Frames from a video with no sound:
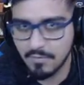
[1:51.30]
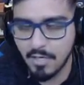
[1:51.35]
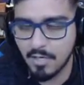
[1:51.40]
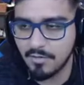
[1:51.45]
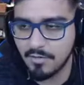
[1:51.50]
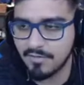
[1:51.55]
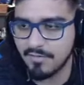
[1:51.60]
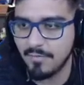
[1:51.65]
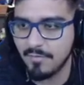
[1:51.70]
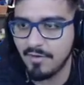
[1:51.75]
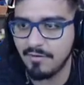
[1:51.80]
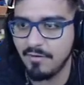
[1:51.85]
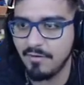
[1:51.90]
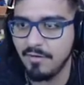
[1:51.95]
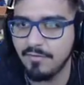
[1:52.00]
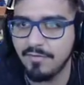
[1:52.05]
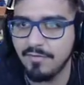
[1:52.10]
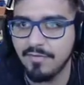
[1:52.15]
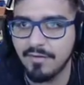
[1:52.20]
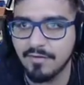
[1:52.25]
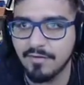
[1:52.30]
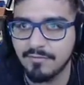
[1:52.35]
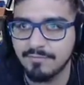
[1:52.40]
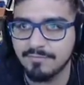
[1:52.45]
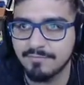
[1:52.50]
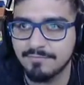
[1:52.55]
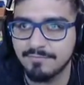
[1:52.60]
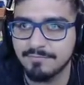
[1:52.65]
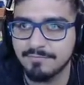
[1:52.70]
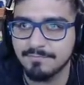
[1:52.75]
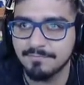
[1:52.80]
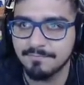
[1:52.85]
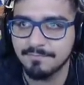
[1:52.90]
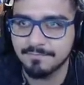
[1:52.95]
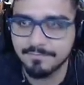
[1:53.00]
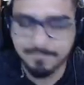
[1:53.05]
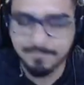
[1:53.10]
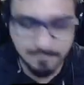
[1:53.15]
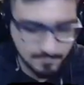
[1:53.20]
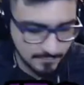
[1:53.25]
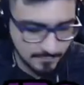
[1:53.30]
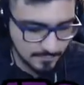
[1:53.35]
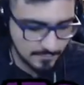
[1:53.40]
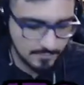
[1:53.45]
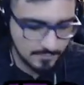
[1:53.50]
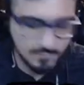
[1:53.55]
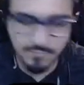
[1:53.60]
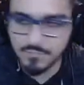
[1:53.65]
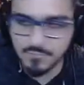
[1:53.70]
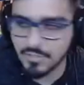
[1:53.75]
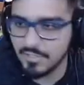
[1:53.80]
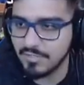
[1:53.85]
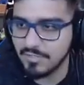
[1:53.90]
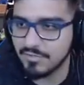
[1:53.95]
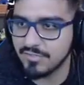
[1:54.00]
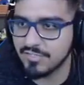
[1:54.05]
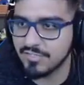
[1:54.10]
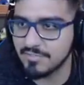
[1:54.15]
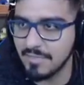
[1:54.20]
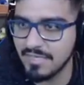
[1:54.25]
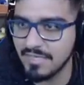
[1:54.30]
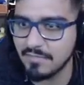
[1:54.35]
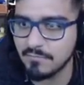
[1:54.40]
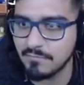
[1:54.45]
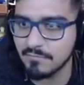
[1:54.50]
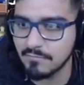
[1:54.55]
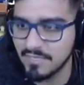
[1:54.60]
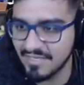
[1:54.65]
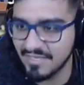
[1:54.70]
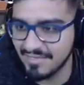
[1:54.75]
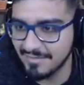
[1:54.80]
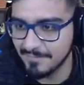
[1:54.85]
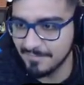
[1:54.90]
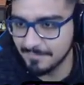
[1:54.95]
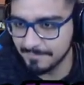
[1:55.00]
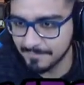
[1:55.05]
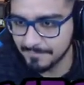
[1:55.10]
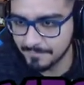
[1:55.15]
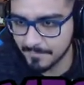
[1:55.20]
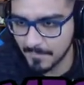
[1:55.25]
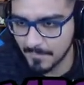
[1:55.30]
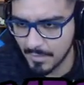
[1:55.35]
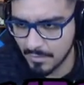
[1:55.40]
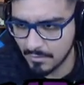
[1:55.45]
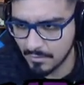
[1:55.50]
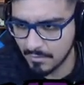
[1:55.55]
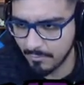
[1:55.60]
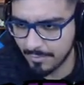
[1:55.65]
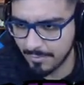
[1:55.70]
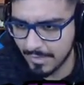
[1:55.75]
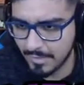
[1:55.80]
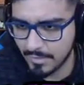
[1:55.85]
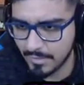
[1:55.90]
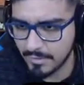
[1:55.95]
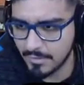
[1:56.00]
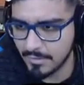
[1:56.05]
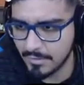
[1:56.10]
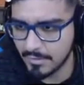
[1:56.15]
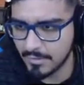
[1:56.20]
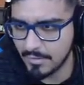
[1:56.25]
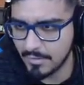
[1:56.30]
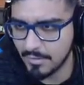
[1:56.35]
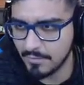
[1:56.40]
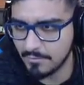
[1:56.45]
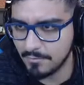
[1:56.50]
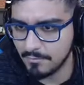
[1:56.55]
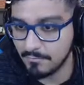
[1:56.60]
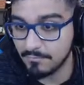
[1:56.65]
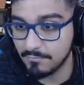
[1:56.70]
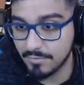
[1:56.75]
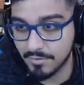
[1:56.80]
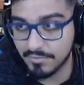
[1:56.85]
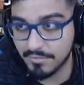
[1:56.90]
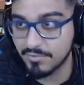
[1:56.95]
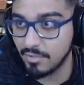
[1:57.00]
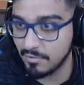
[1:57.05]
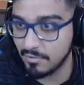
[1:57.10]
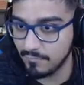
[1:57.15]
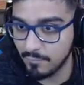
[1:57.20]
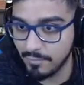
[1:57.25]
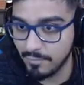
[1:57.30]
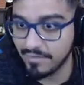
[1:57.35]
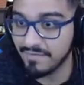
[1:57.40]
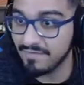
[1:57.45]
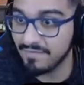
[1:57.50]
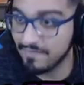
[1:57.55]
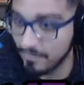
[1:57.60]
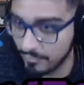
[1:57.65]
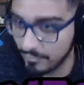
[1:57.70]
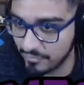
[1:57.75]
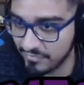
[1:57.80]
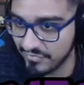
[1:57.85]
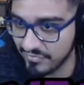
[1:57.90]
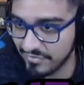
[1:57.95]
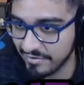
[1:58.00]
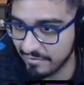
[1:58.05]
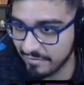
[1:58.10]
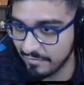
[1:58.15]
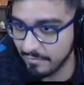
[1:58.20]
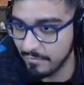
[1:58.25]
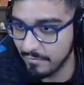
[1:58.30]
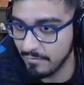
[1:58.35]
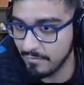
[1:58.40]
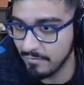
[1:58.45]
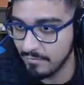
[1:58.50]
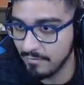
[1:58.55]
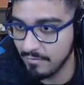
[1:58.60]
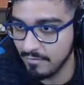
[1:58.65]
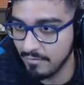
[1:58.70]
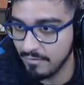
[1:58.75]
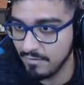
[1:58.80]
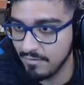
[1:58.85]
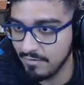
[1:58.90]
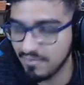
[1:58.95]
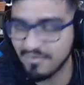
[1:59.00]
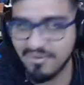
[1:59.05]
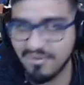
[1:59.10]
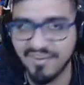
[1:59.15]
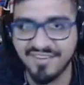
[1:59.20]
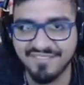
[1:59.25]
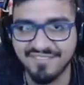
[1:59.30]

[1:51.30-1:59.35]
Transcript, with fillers: because I'm not on the thing. I'm trying to increase the speed. Okay, what we got? Uh and Dark Void first. Great.